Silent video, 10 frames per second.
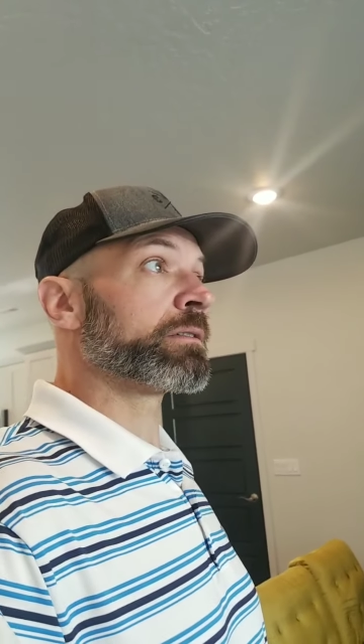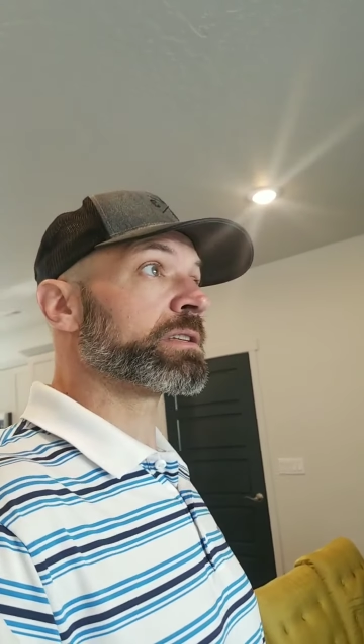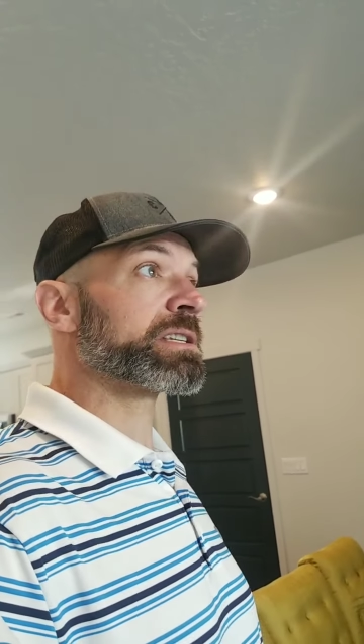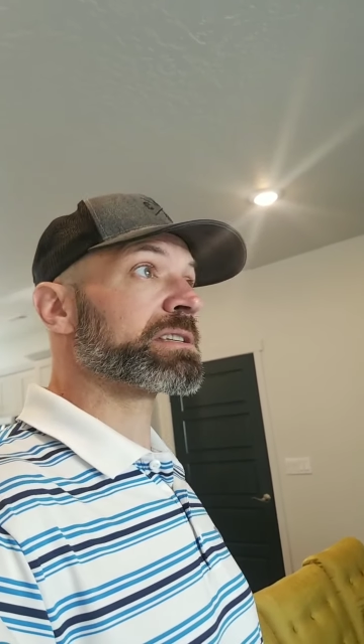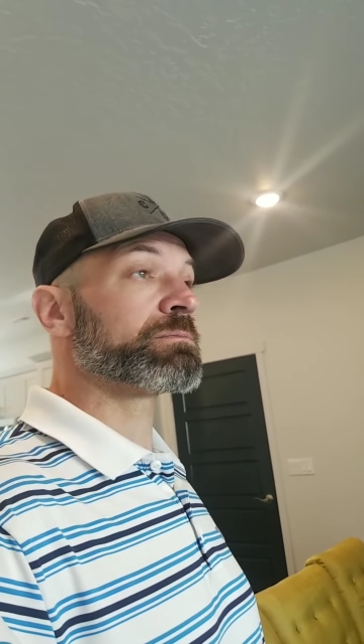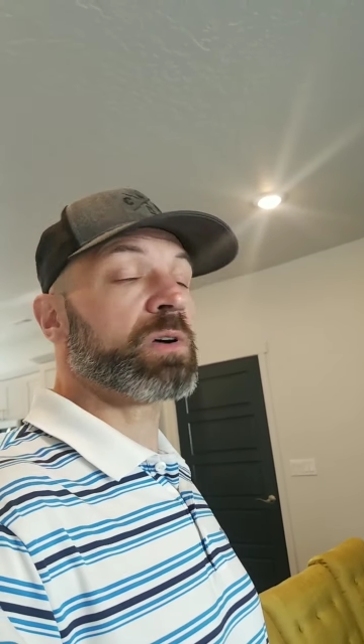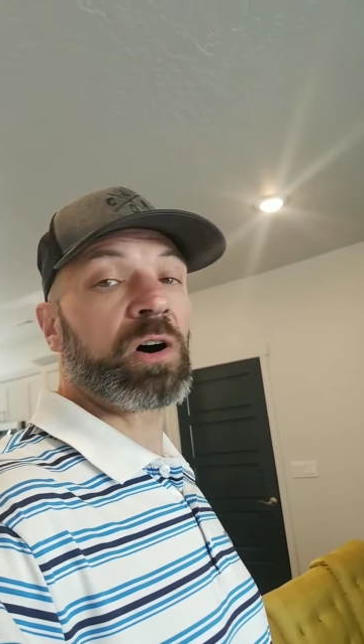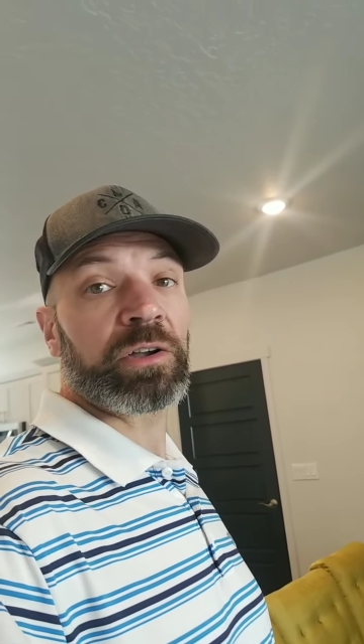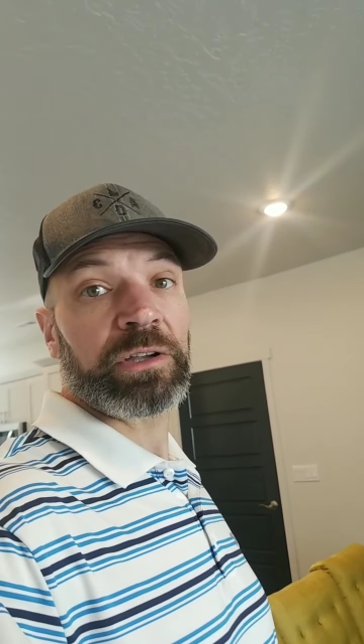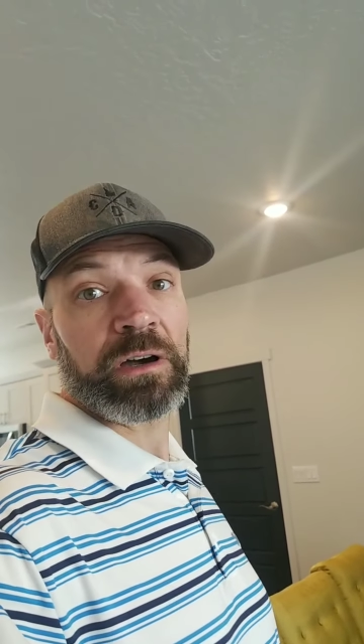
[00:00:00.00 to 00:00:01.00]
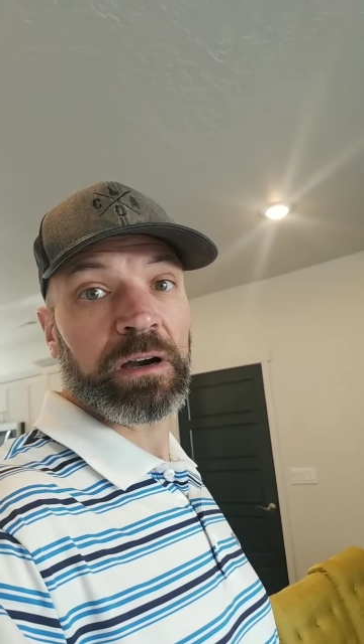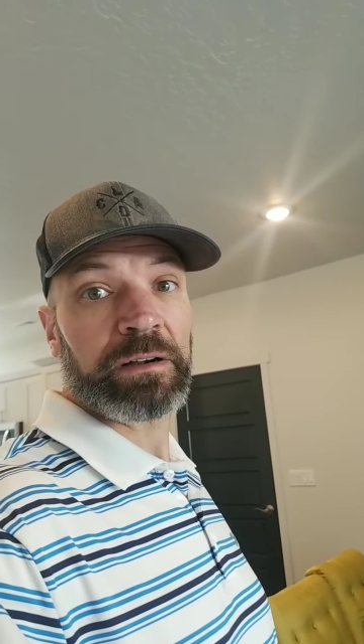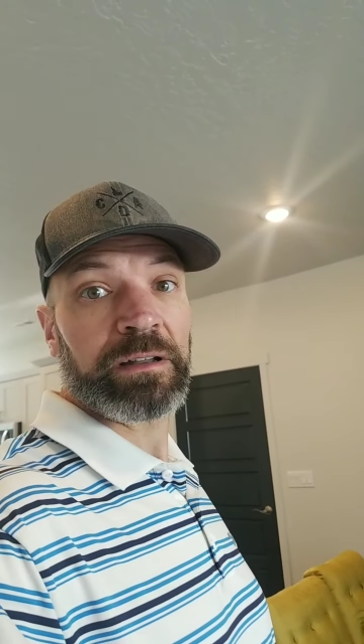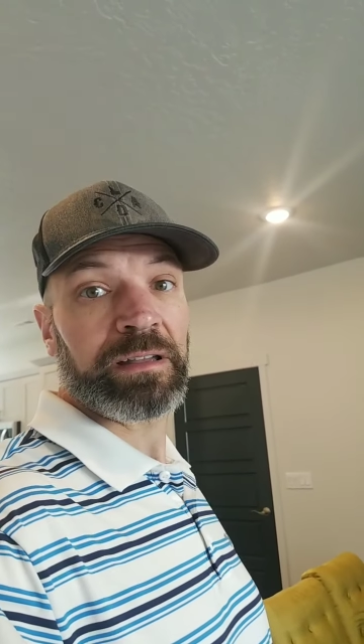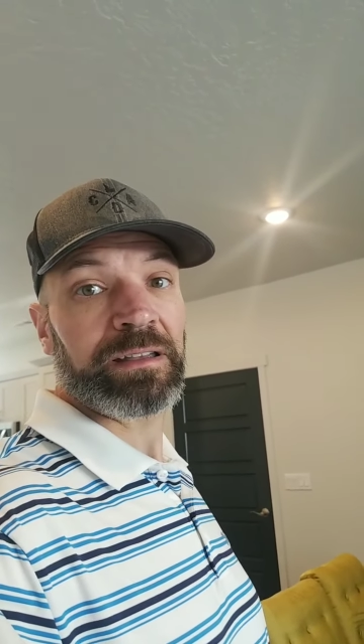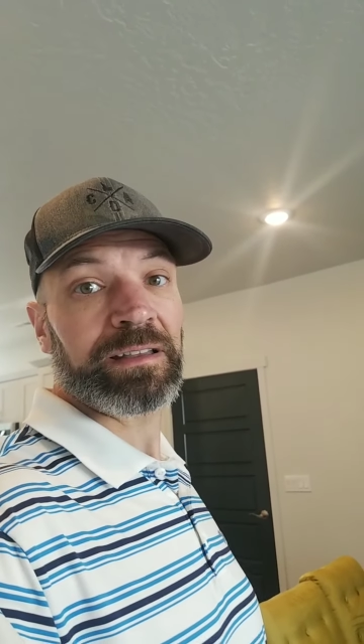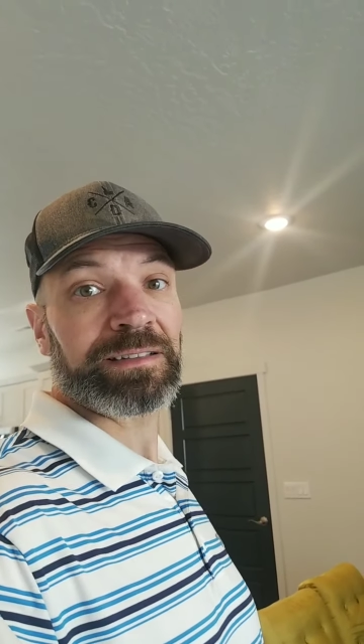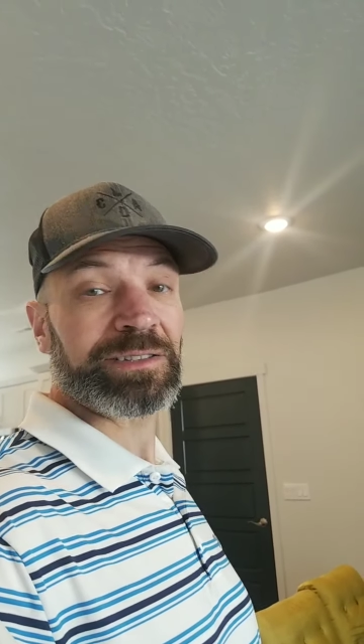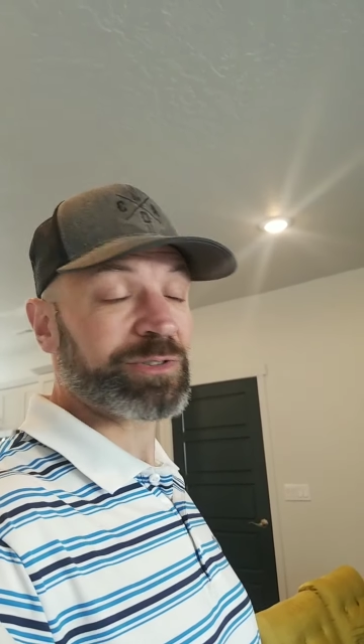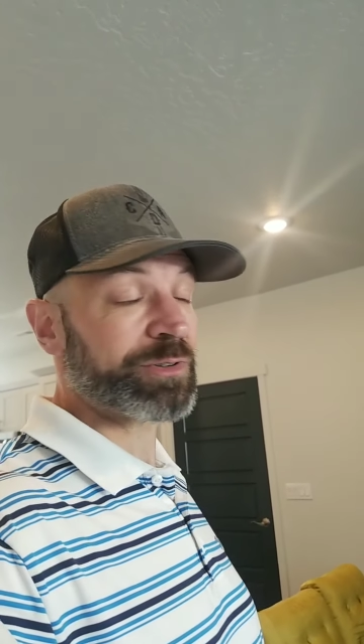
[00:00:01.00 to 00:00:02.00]
Small yard,
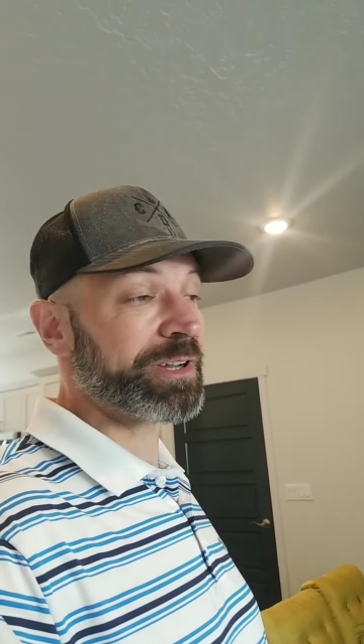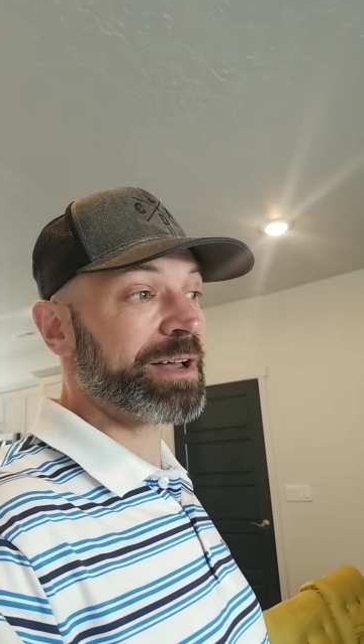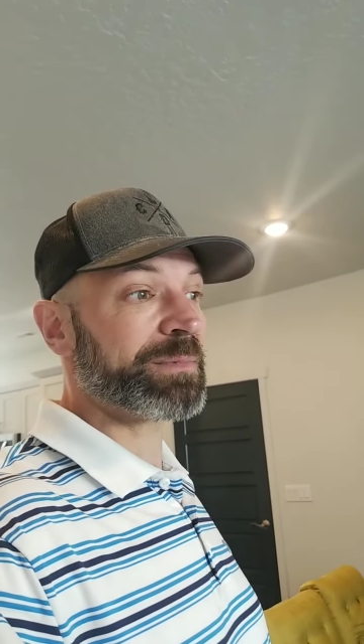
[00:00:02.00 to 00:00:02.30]
so not